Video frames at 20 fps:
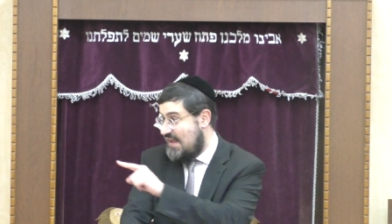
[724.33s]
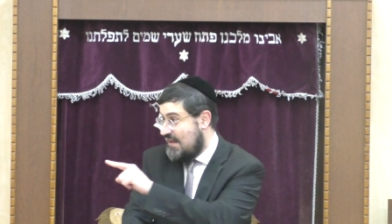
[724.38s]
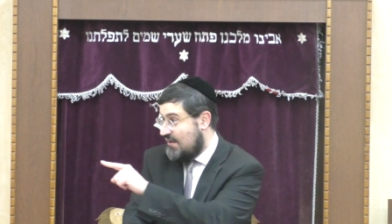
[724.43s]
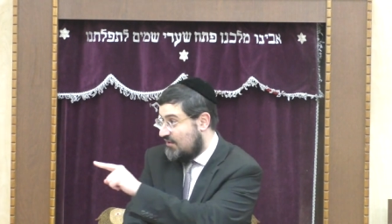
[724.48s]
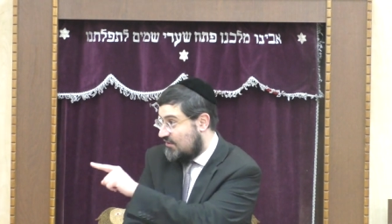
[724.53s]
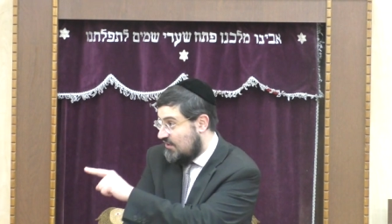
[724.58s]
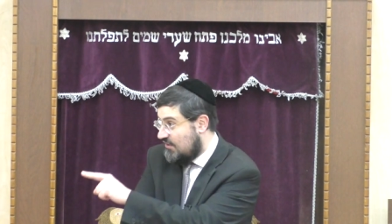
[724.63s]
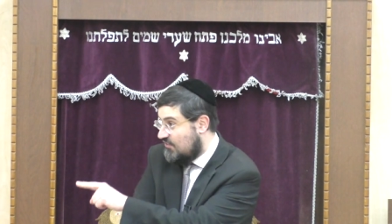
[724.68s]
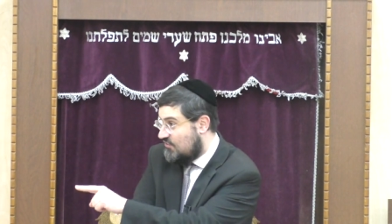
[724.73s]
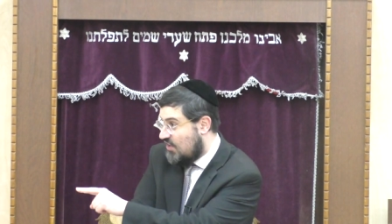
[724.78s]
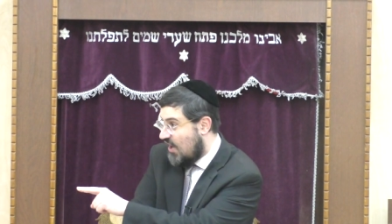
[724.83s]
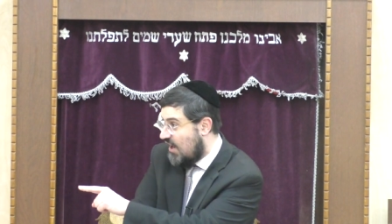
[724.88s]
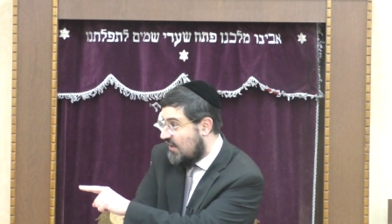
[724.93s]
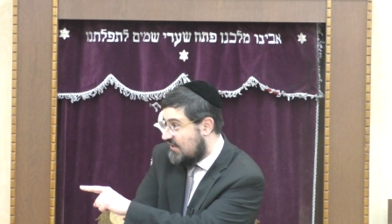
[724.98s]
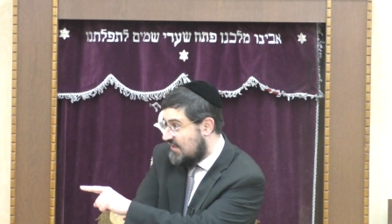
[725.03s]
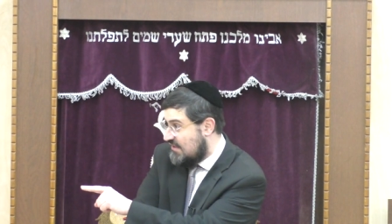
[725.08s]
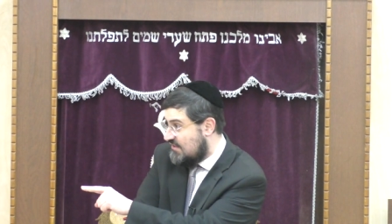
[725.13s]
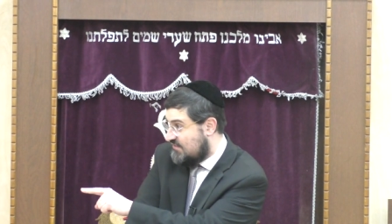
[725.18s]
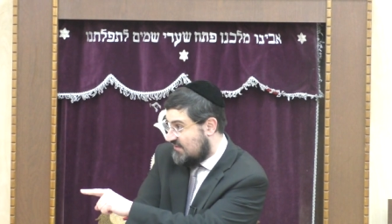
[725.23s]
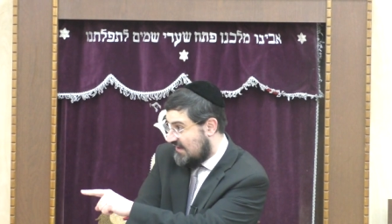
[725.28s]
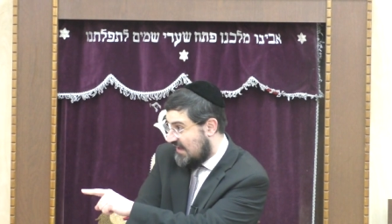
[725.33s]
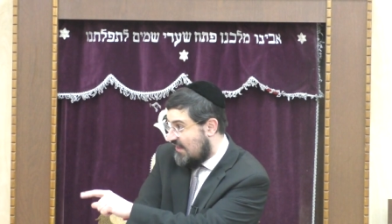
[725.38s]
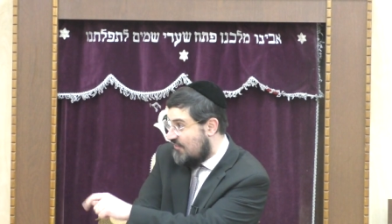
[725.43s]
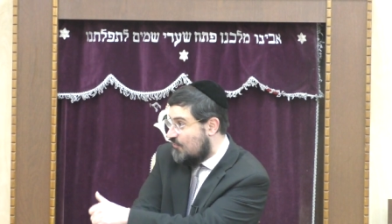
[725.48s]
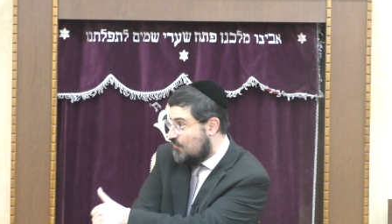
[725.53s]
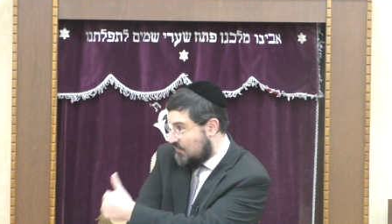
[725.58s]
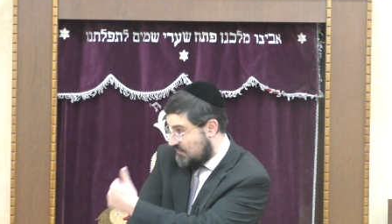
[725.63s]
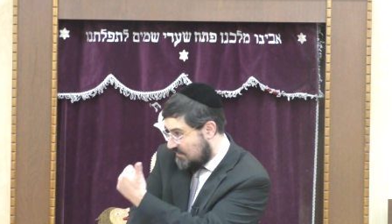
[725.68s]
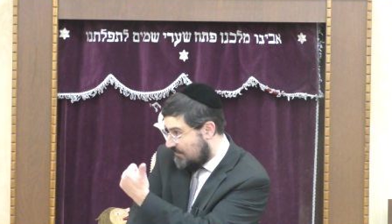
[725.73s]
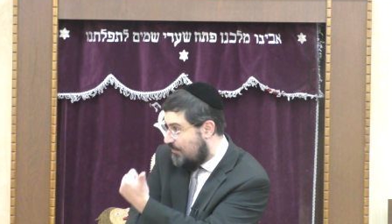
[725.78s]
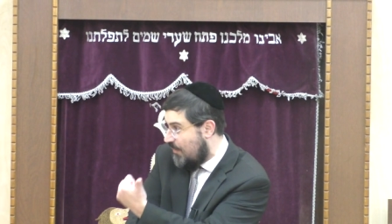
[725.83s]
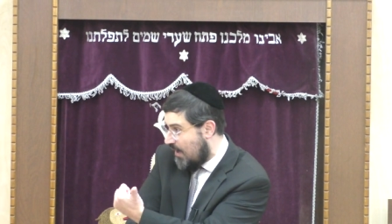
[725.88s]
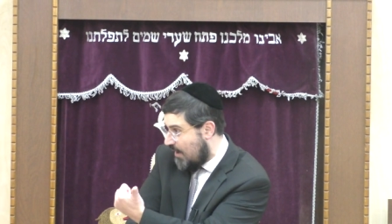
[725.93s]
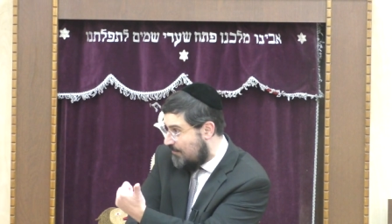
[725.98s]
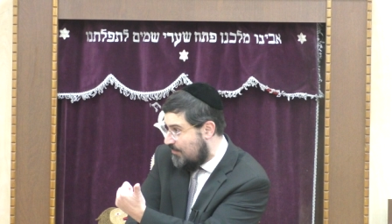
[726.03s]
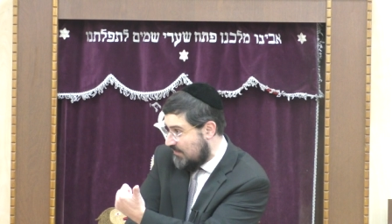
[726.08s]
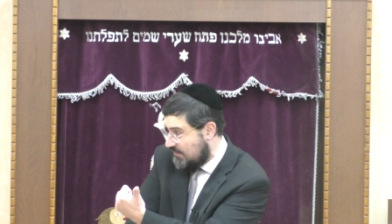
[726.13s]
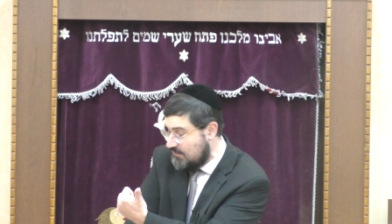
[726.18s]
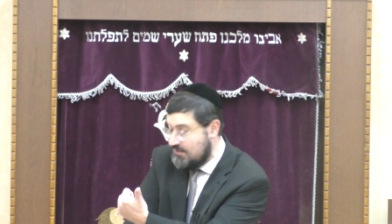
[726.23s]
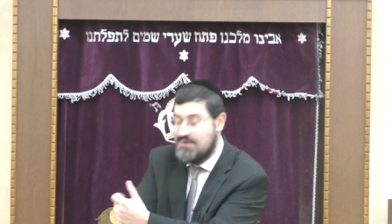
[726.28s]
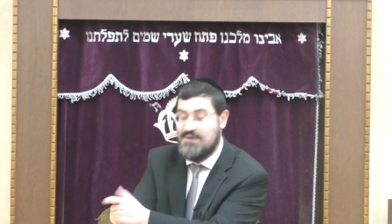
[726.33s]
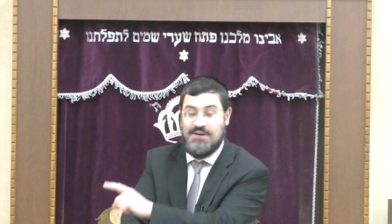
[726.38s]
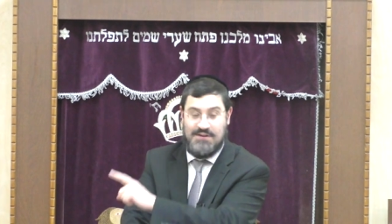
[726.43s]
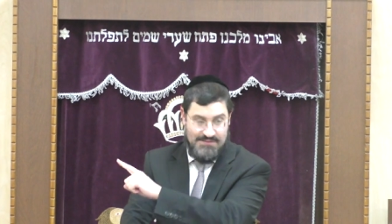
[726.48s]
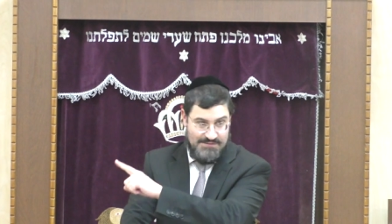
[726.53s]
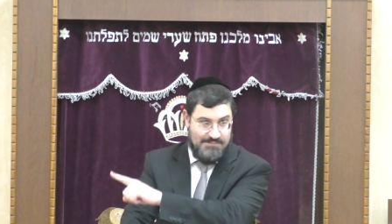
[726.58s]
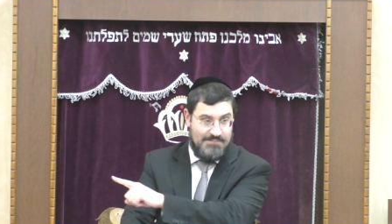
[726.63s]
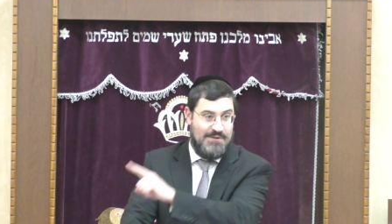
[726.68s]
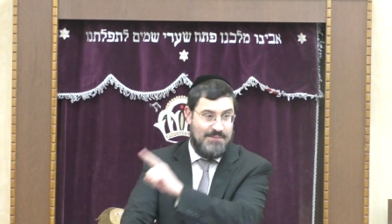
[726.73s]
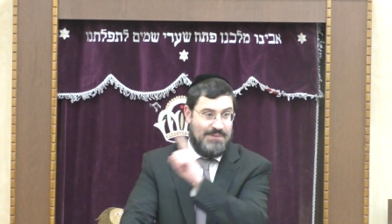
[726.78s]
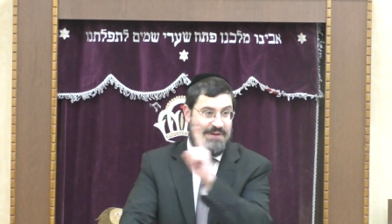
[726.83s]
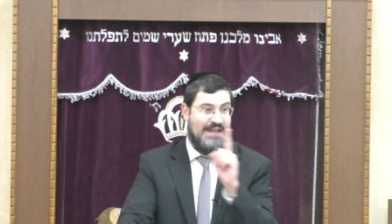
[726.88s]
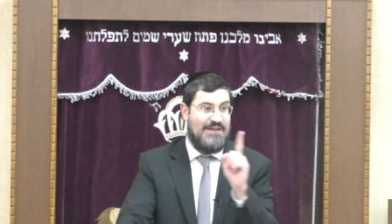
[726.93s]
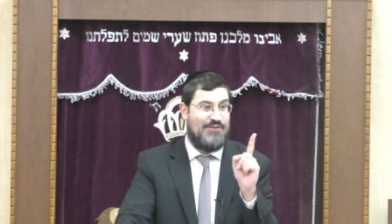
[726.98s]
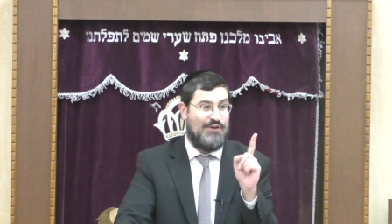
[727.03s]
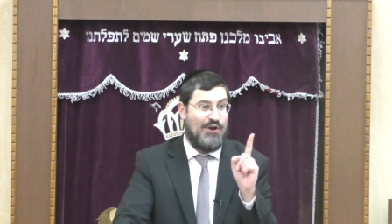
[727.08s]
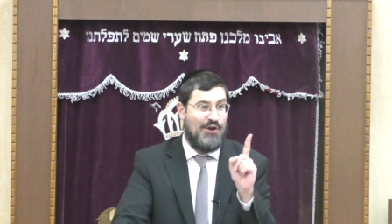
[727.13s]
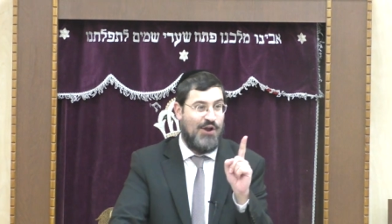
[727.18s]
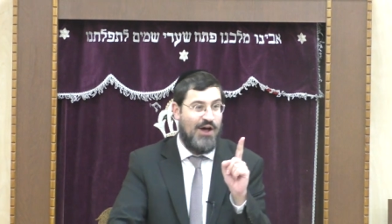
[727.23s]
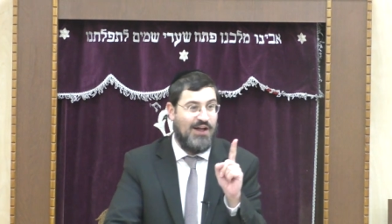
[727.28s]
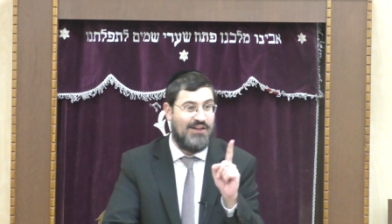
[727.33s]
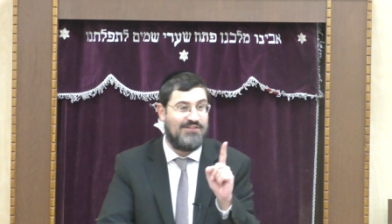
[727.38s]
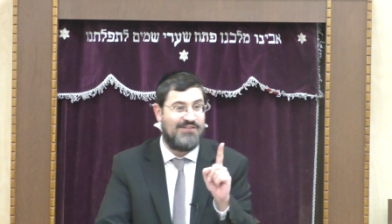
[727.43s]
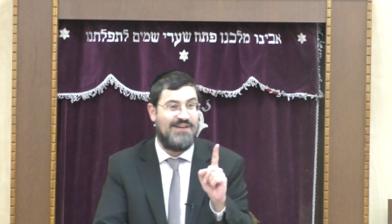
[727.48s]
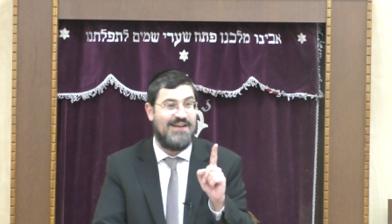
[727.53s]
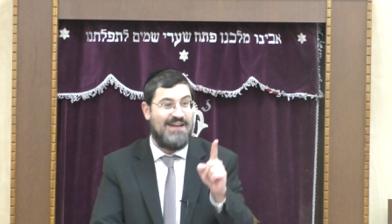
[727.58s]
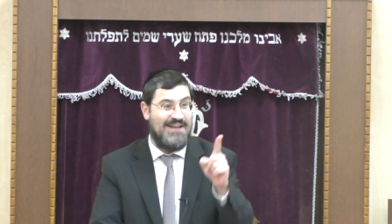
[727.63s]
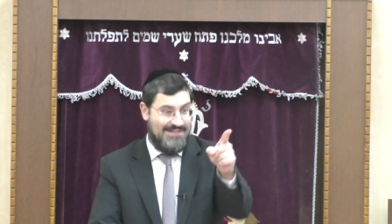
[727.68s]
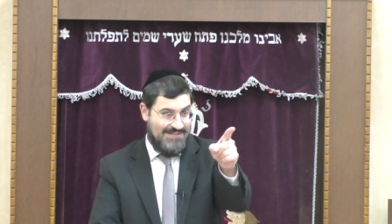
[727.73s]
in Kentucky together with the bourbon. Can you believe it or not?